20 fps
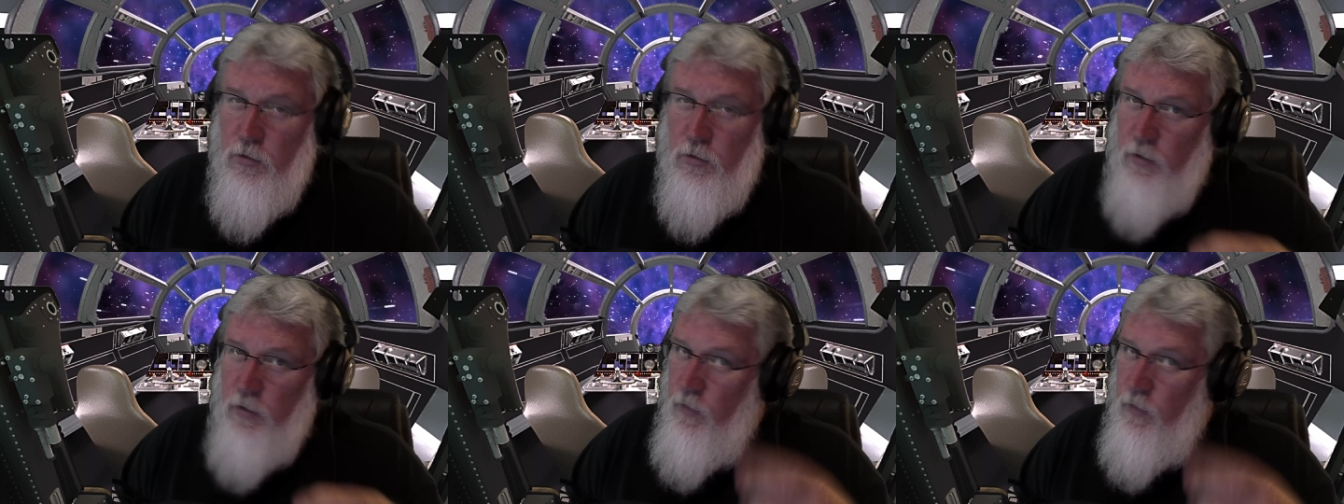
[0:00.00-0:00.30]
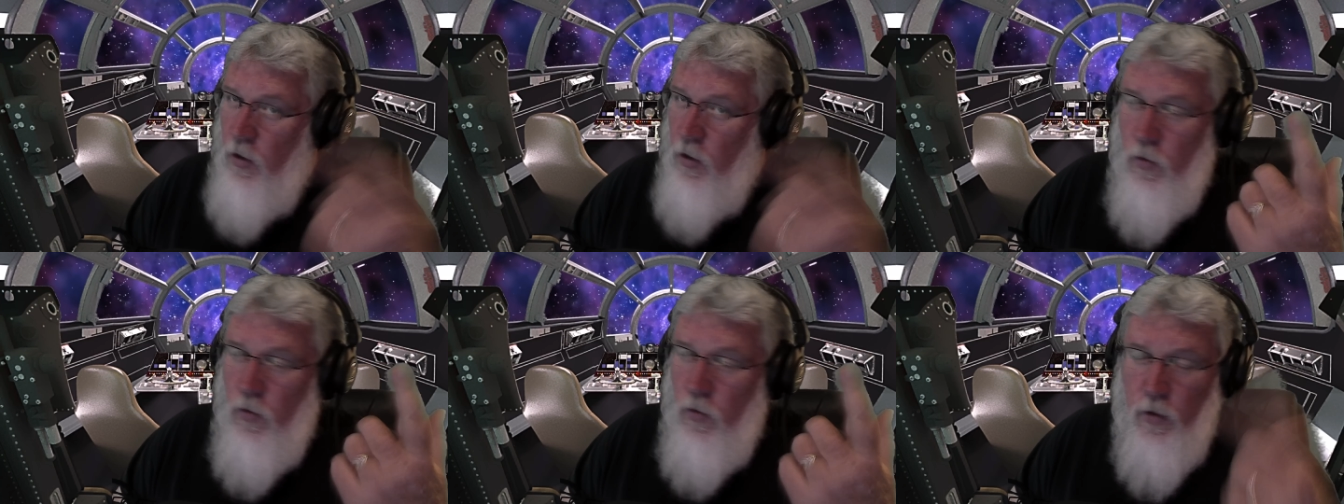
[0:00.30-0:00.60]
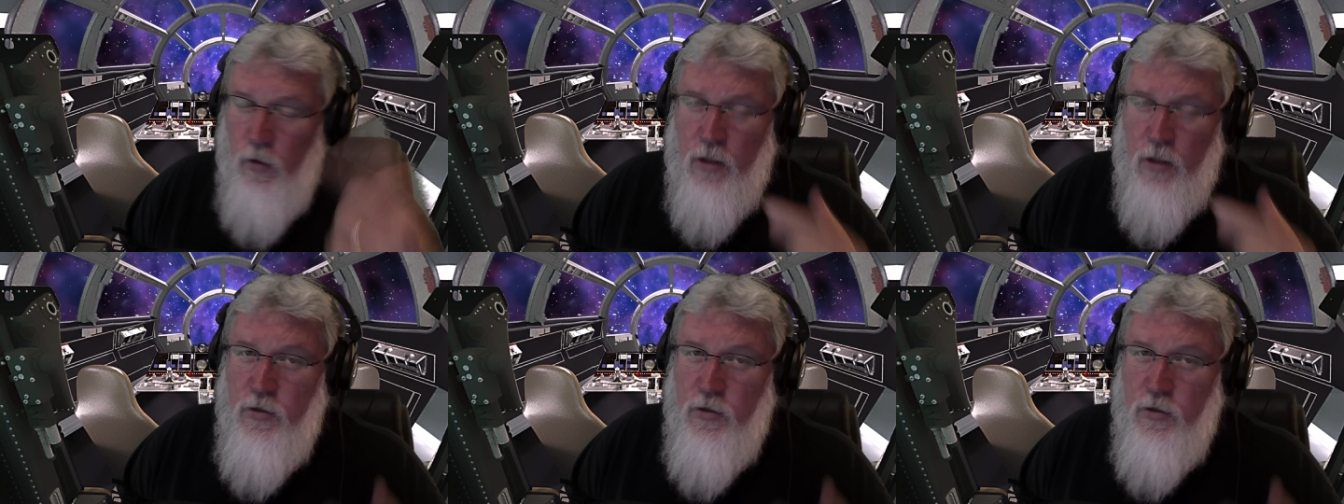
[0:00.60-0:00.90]
Leave the old
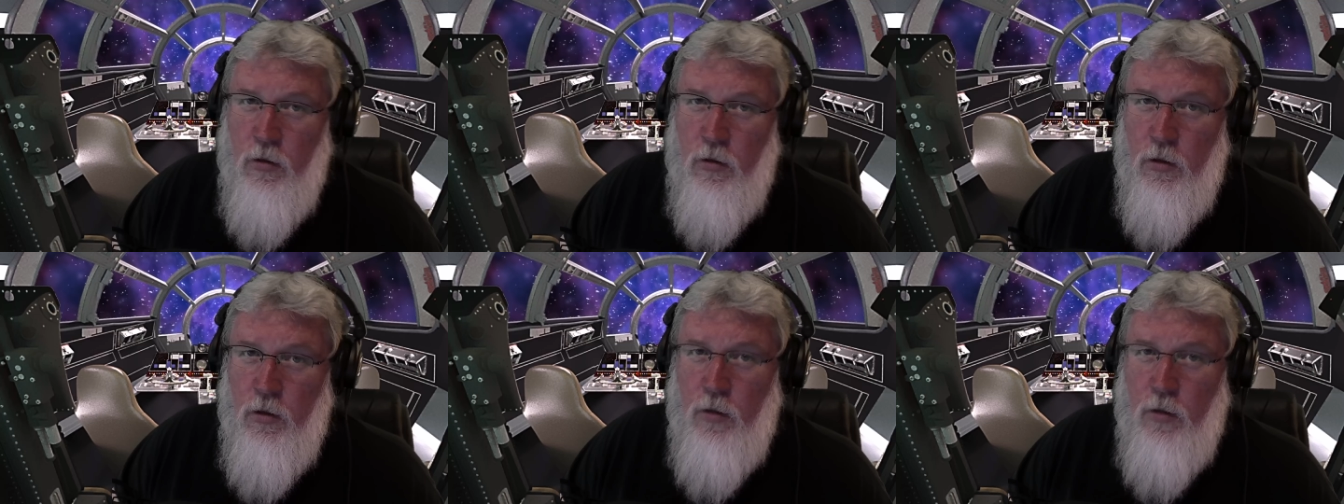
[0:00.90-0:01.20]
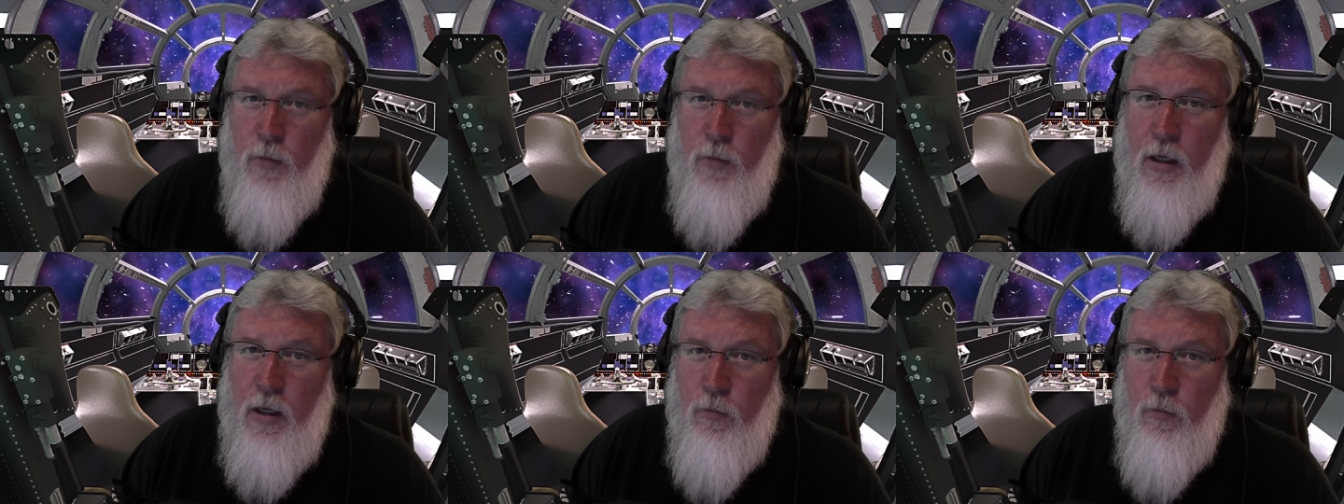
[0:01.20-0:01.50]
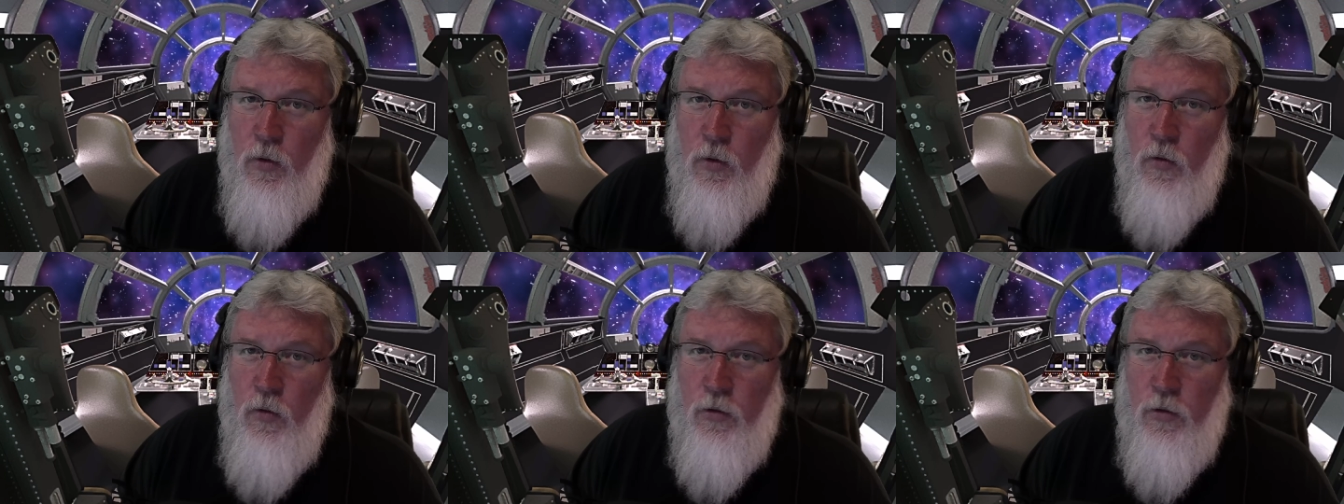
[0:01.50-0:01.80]
crazy uncle on the
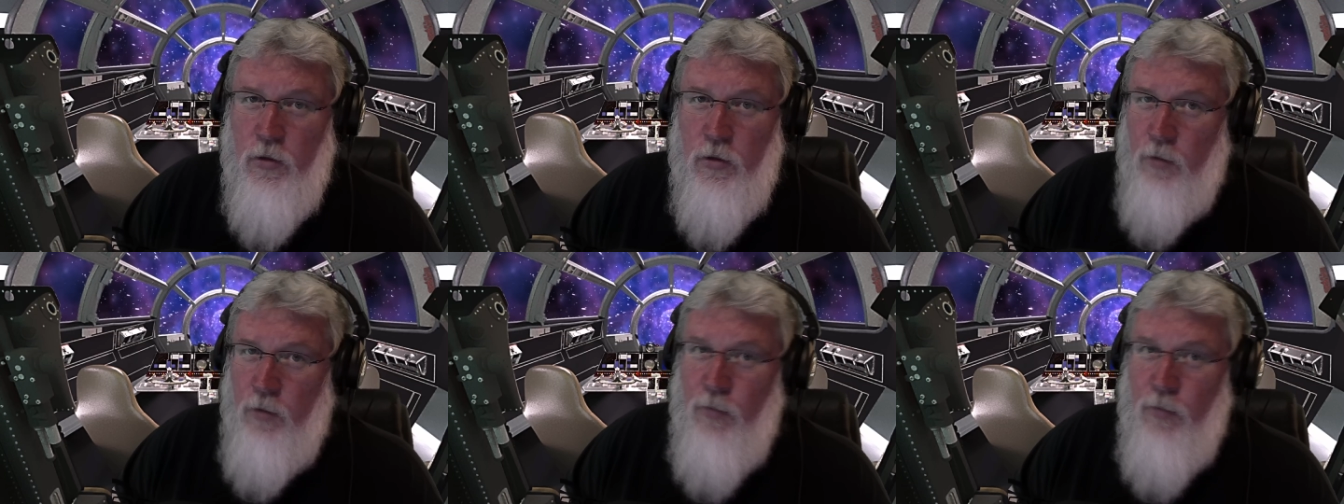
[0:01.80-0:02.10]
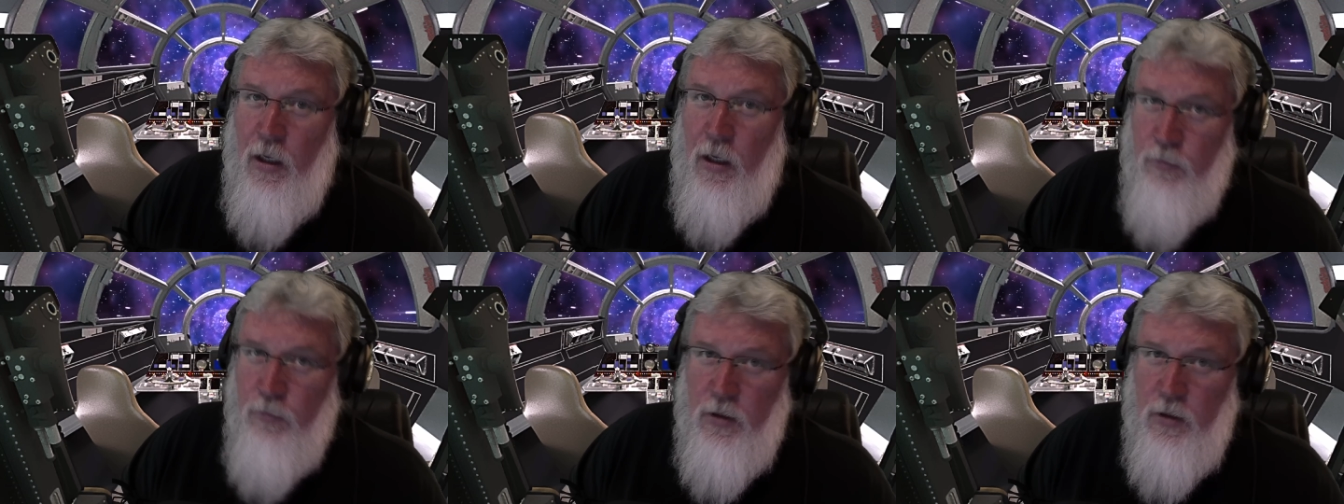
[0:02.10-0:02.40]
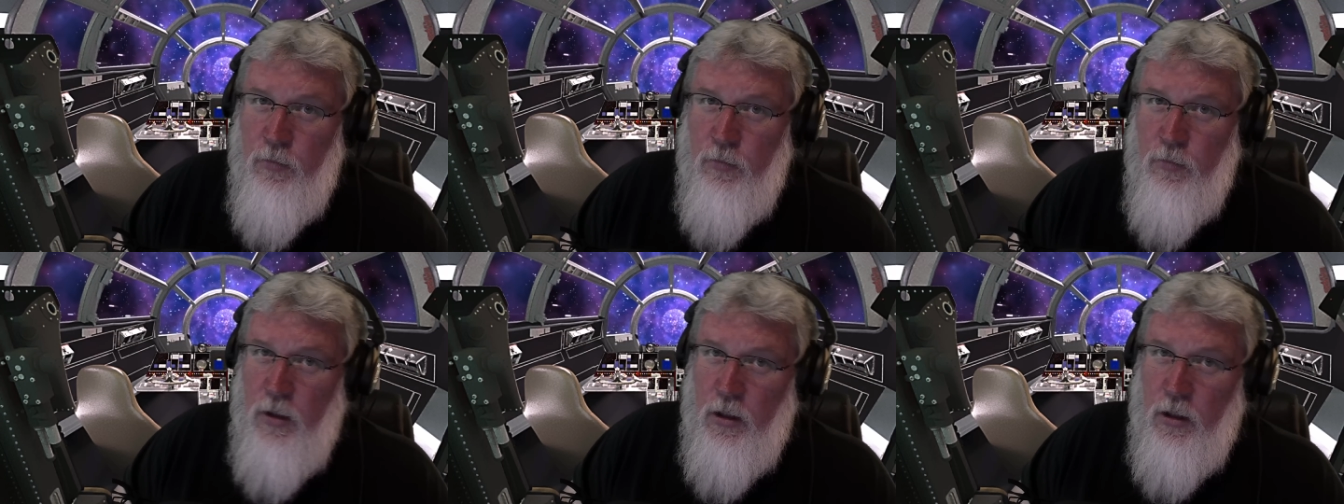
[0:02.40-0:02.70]
back porch. It might
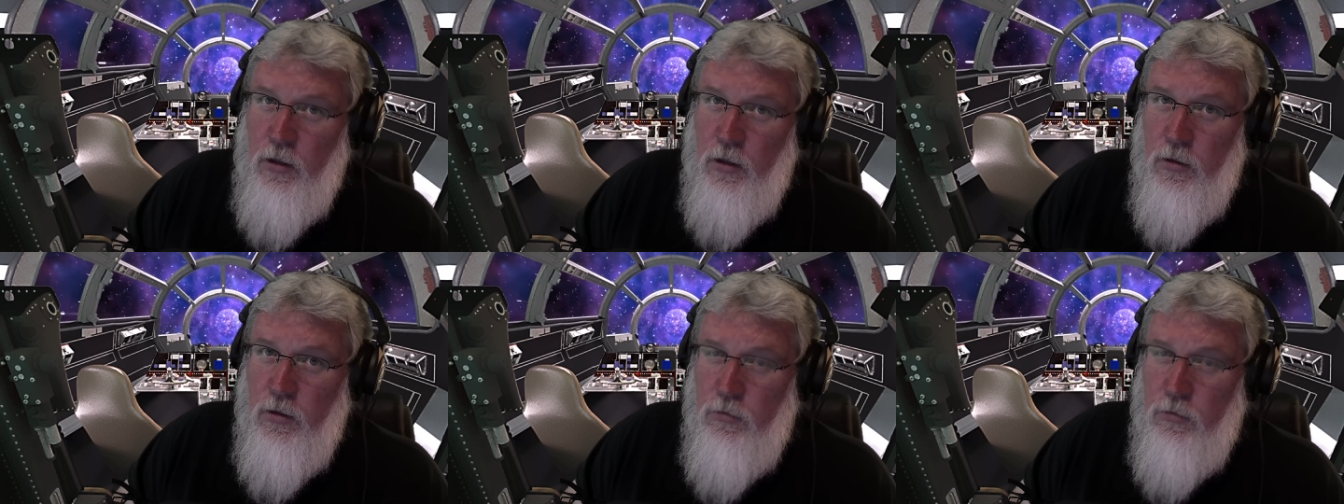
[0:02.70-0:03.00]
be me.